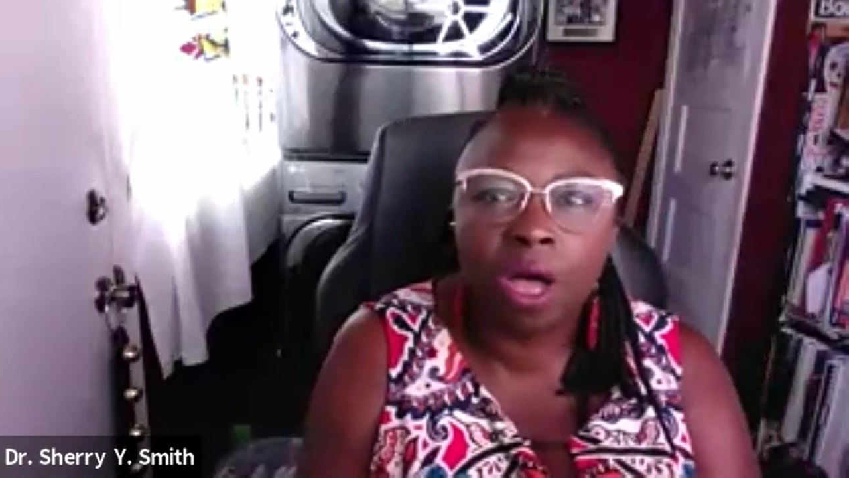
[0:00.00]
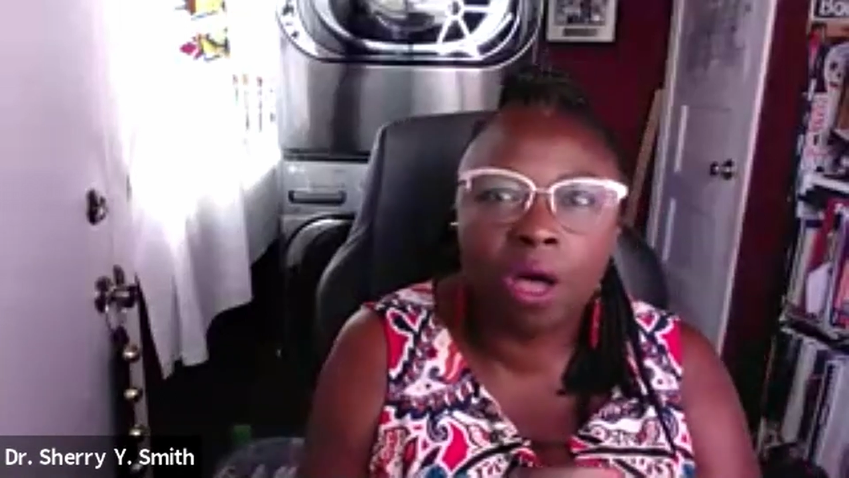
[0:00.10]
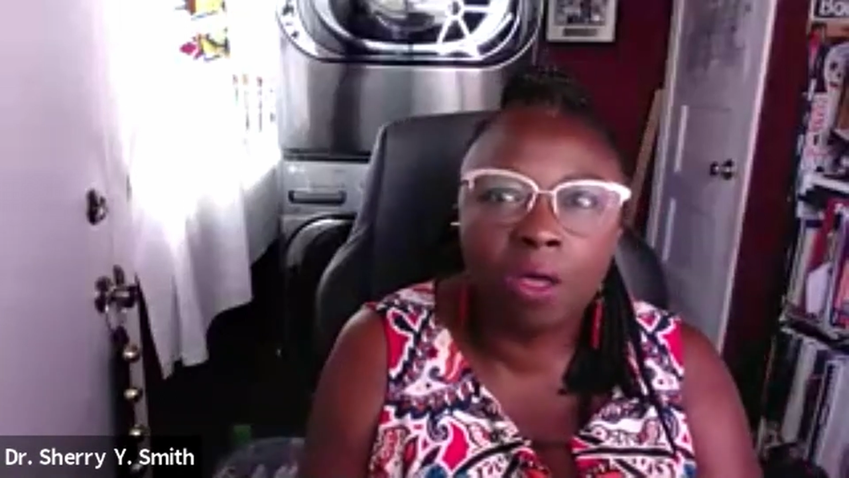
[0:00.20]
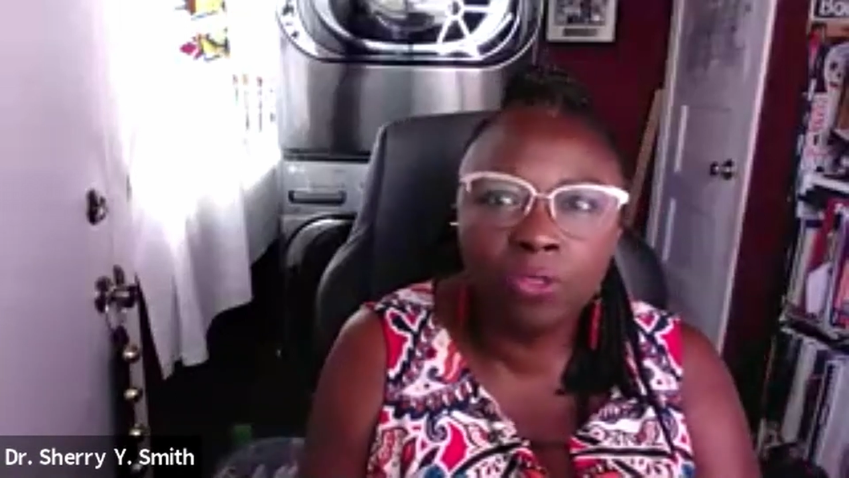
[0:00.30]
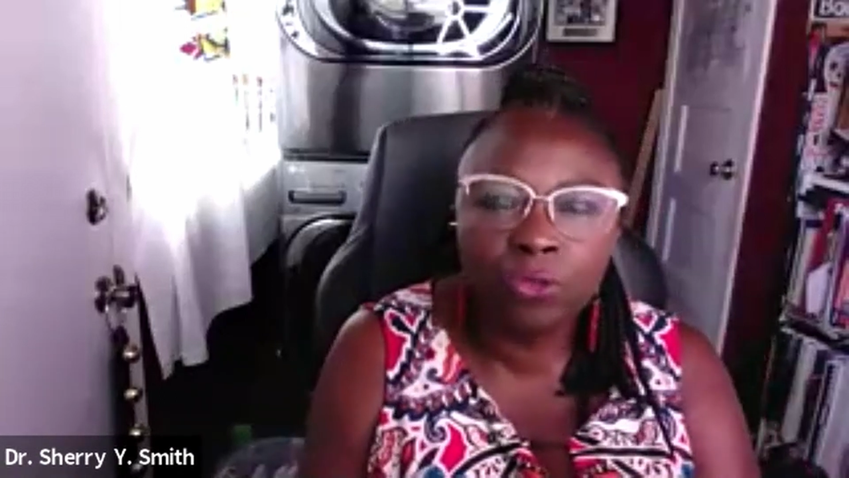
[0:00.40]

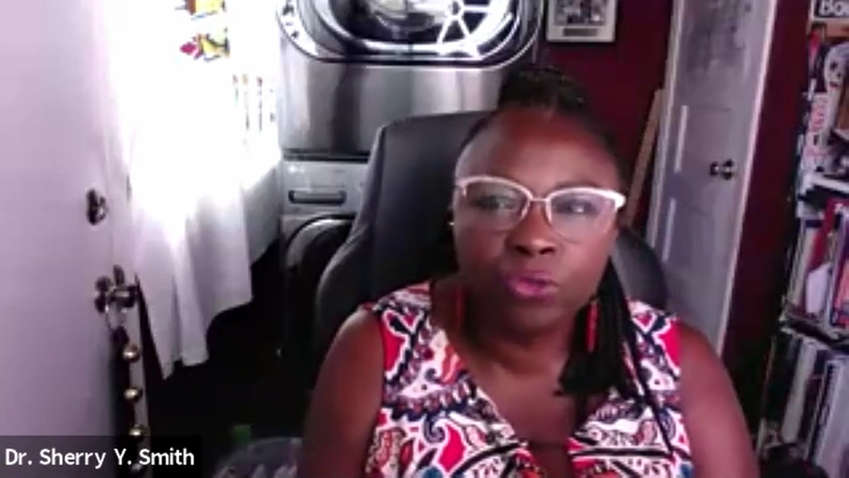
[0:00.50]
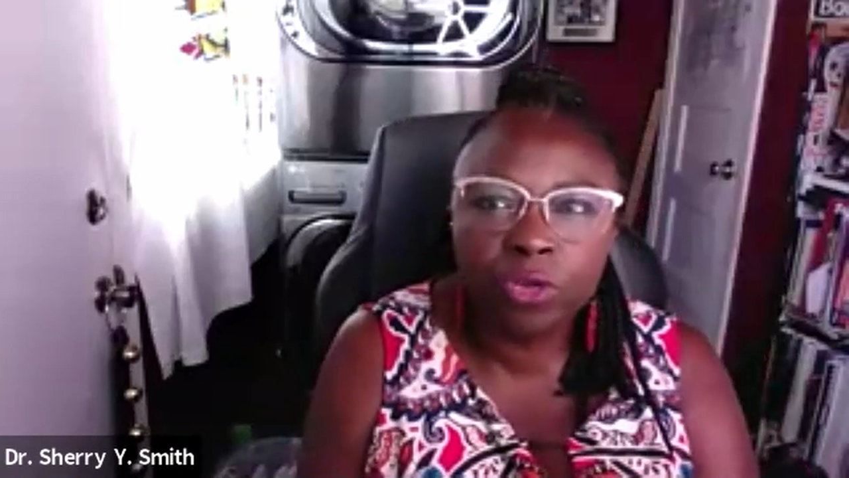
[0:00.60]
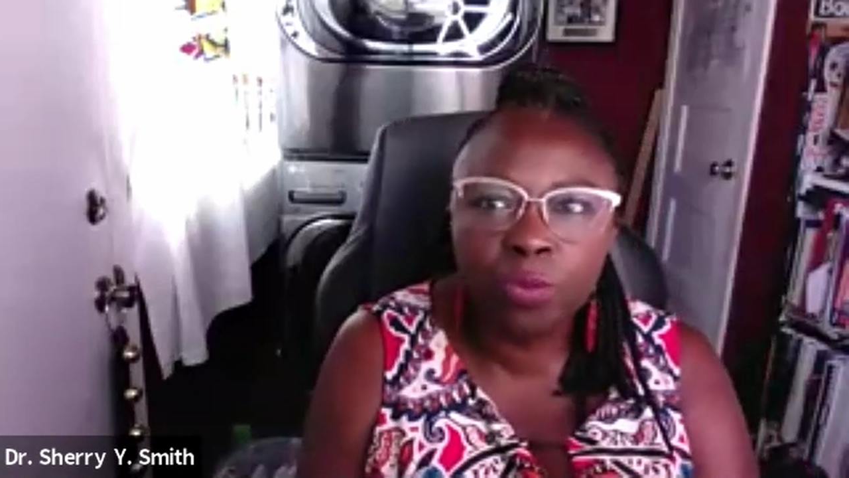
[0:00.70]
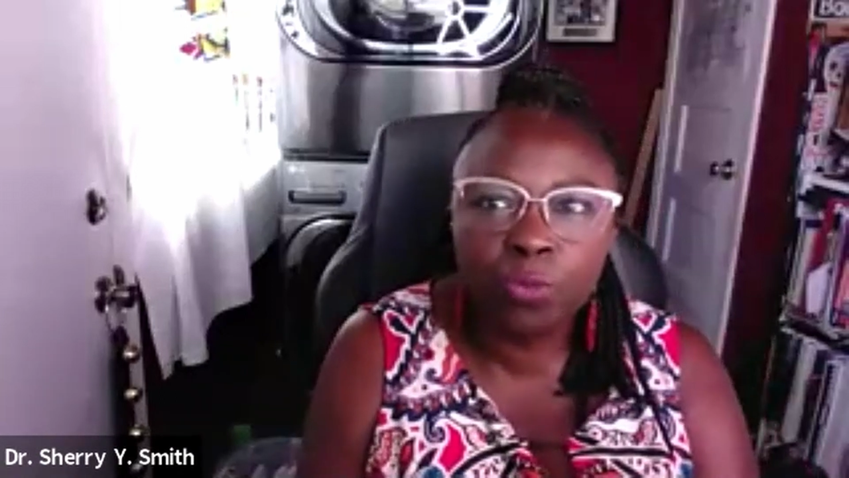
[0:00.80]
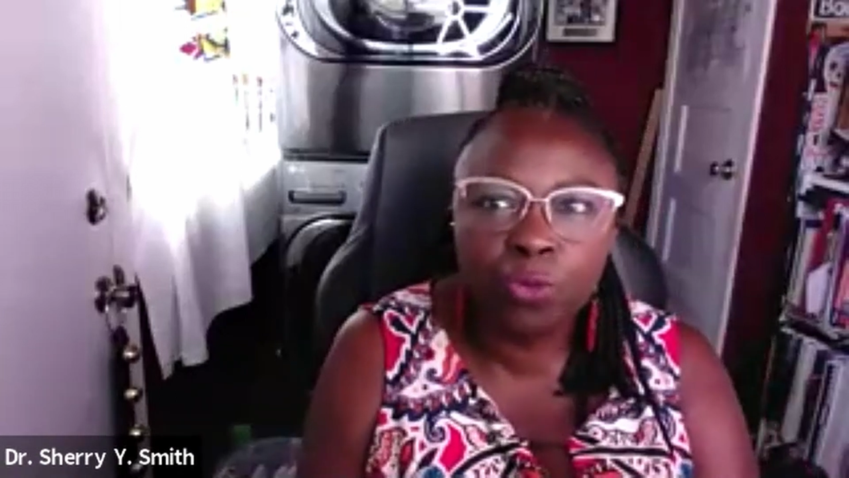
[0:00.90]
all
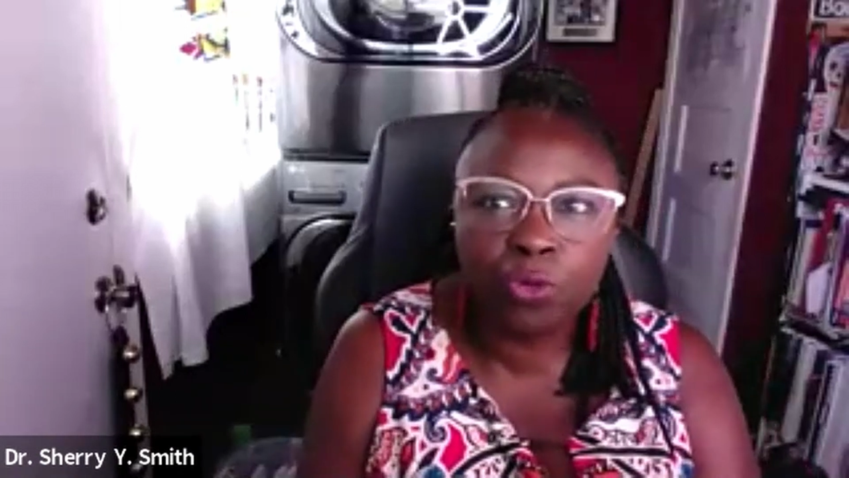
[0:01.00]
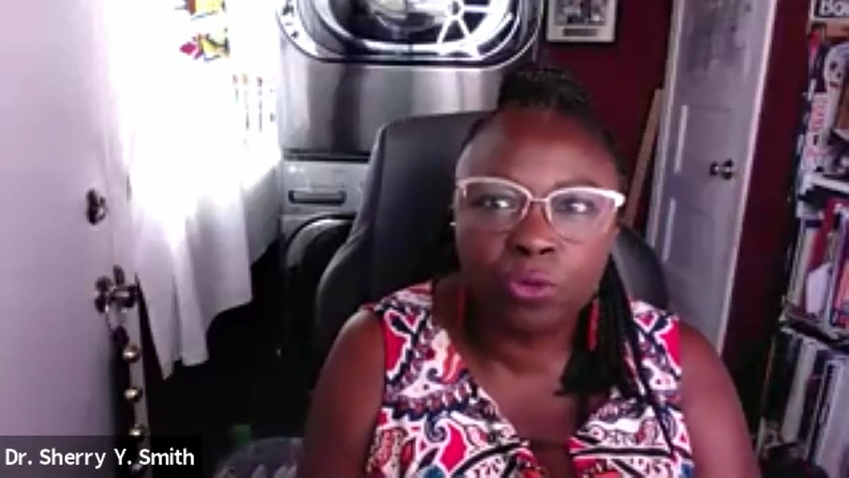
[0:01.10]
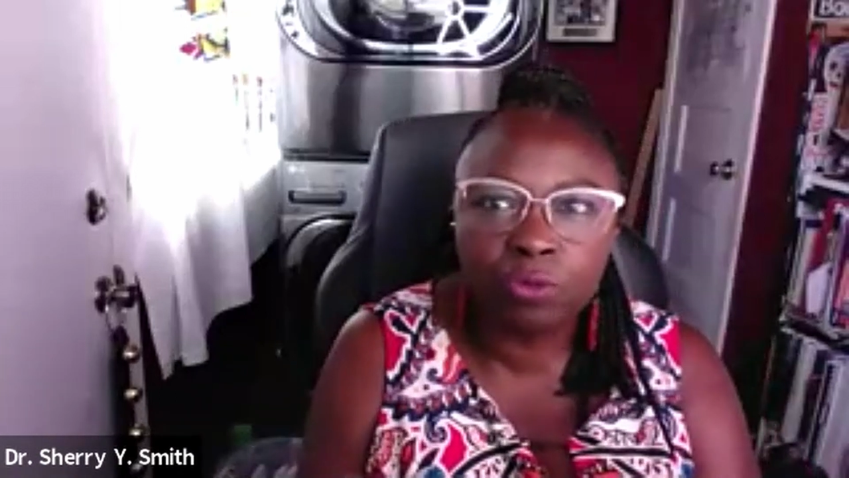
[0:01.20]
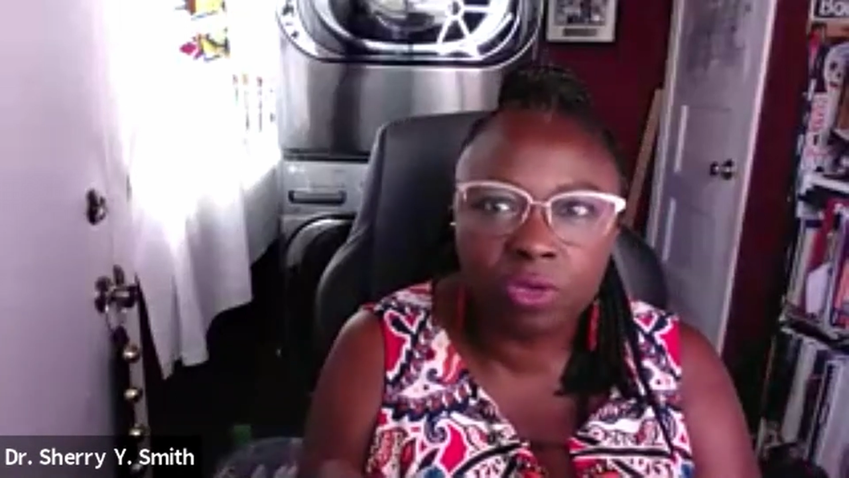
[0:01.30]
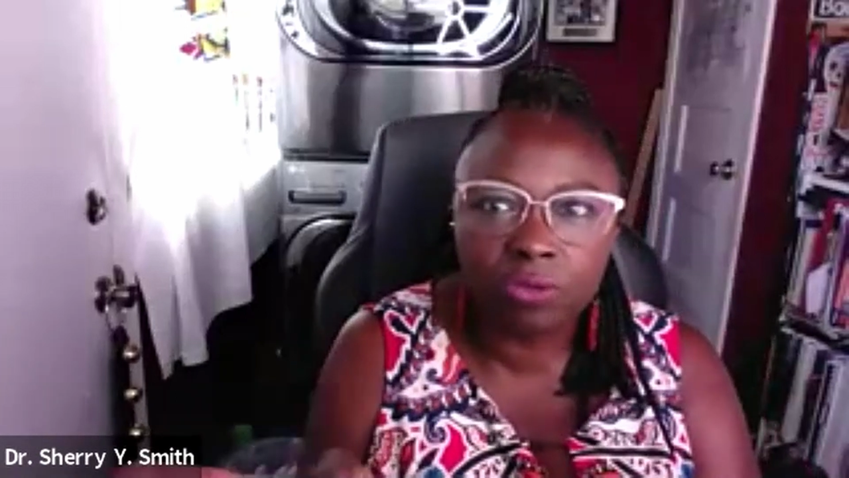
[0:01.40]
three
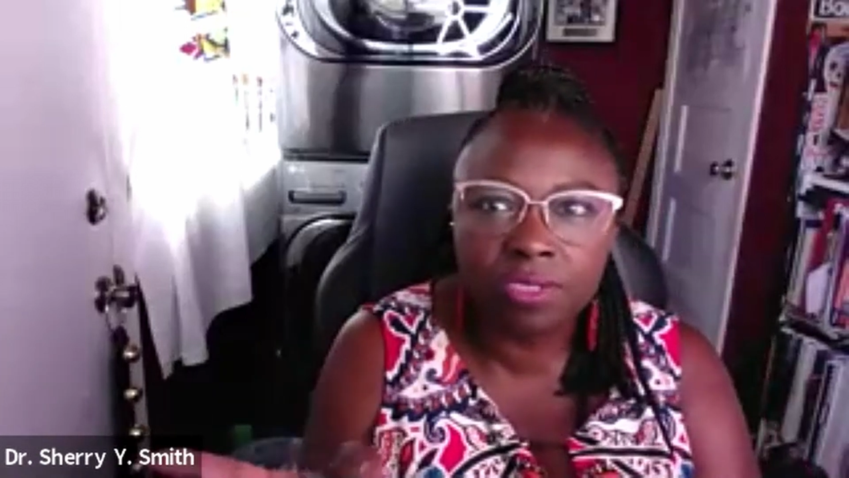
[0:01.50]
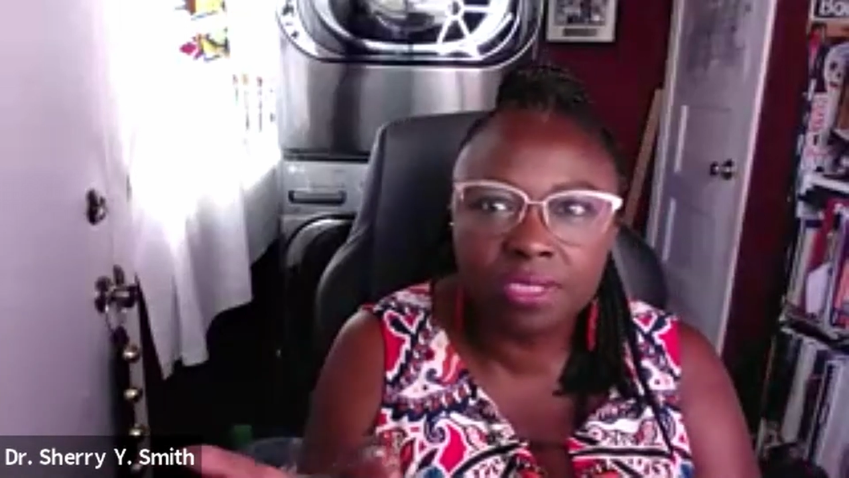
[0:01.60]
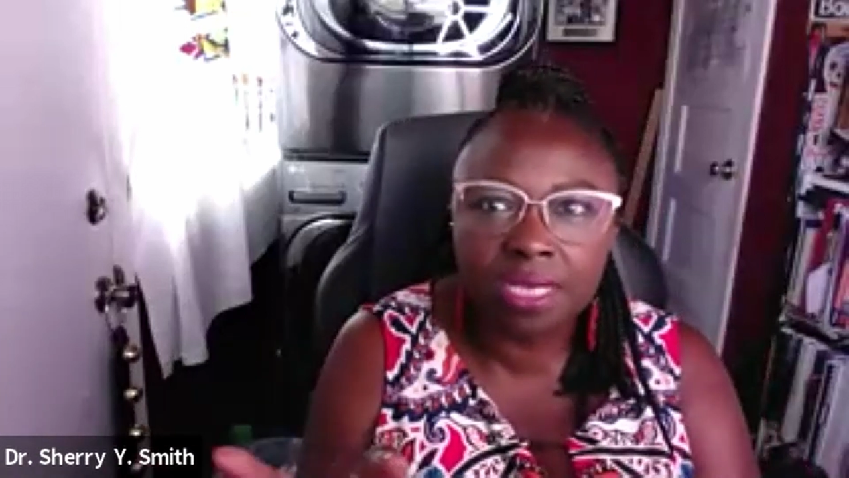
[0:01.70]
bureaus.